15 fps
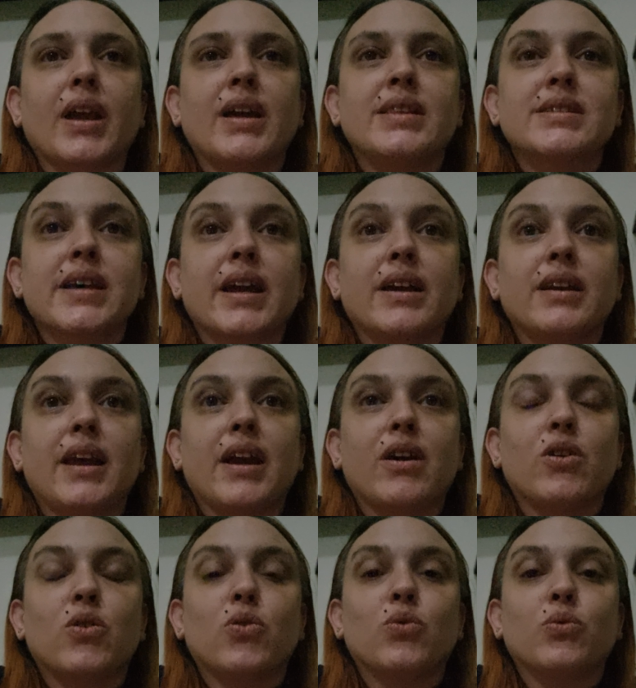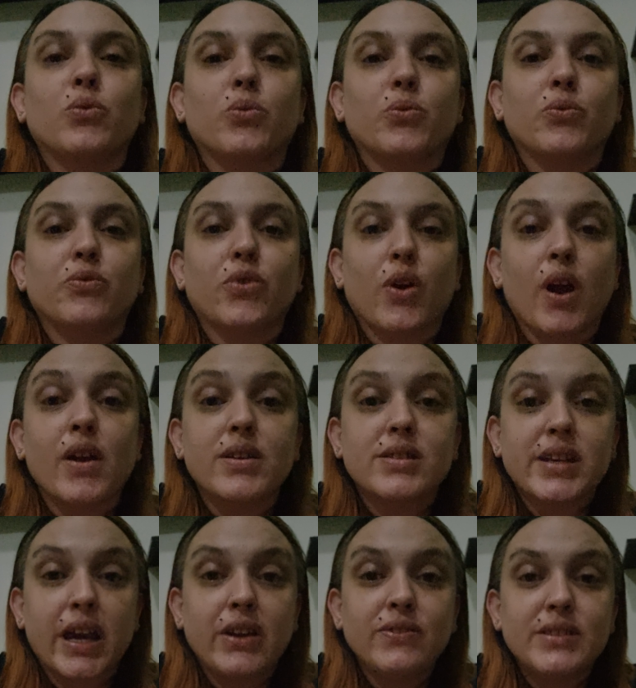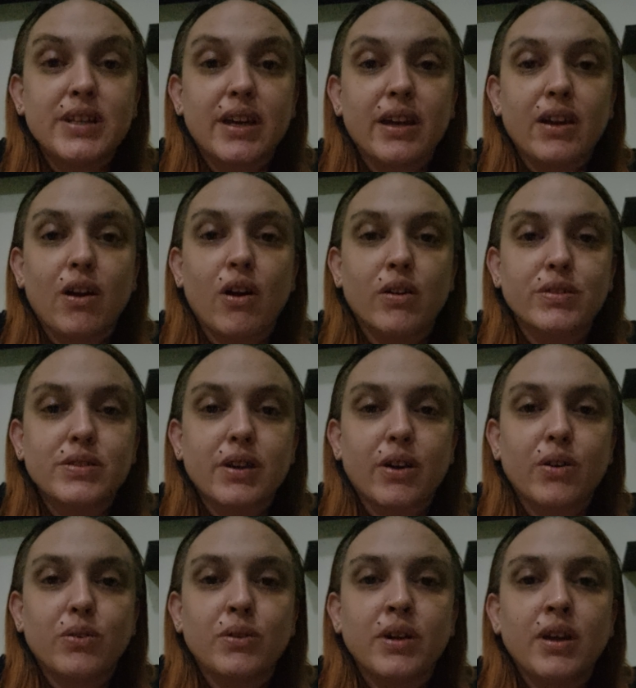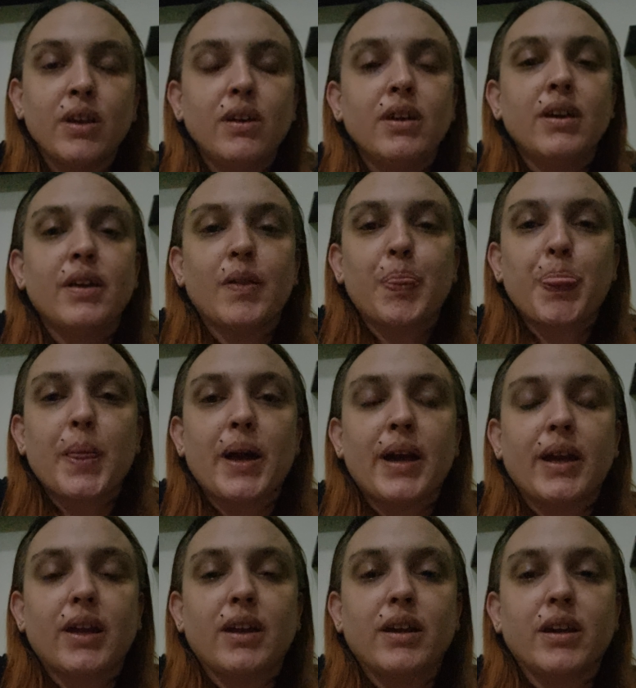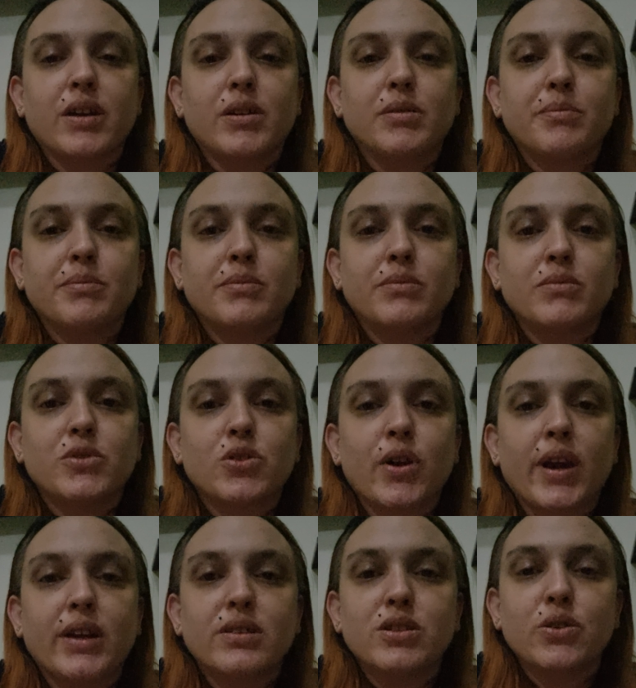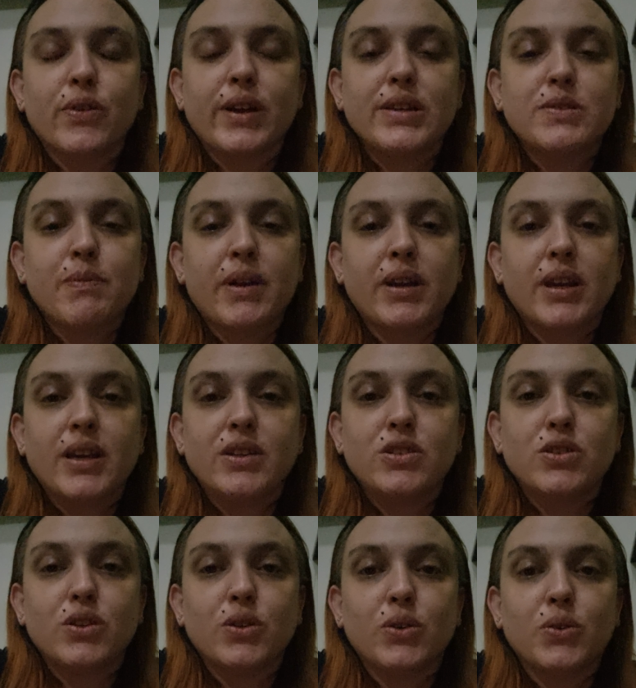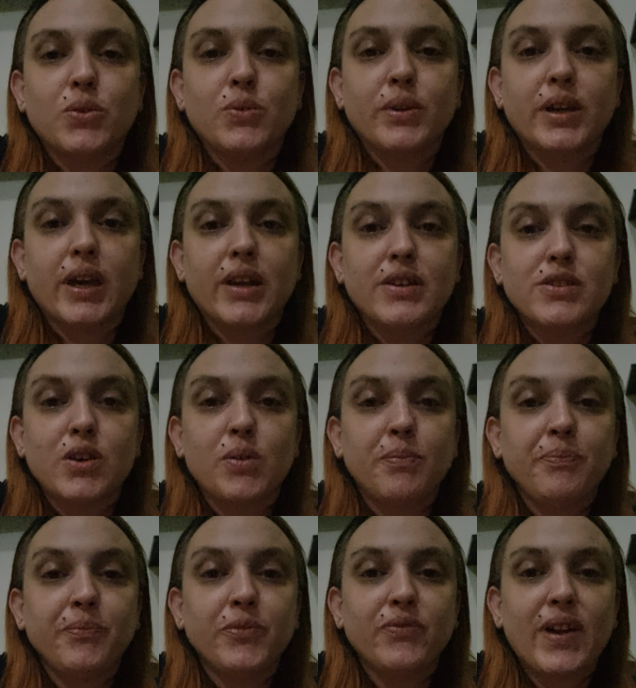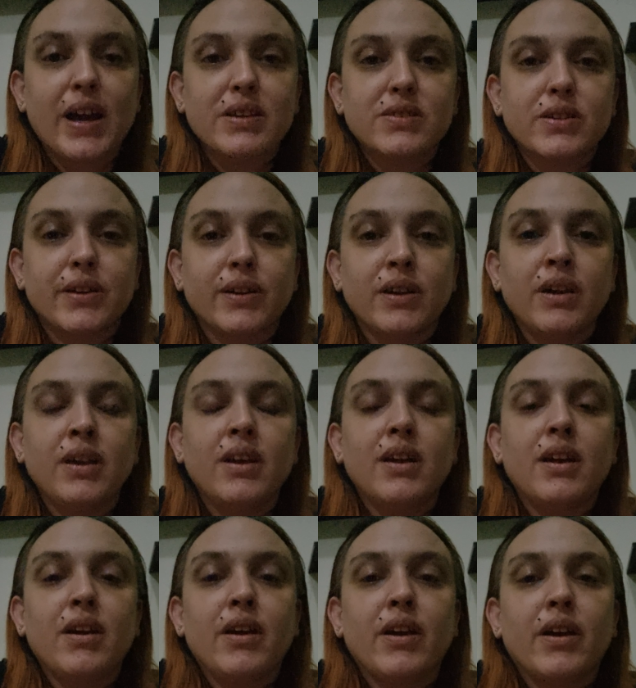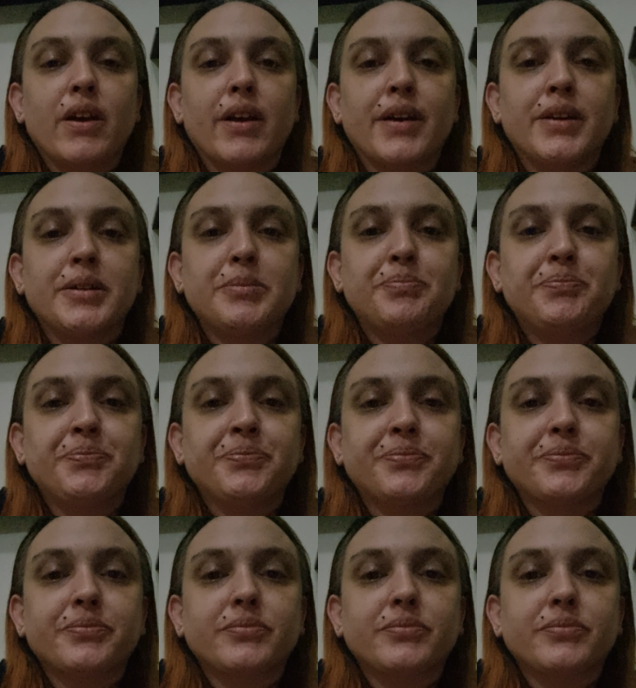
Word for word: it's like a now for our safety also. I am trying to raise money to get us home faster. Um,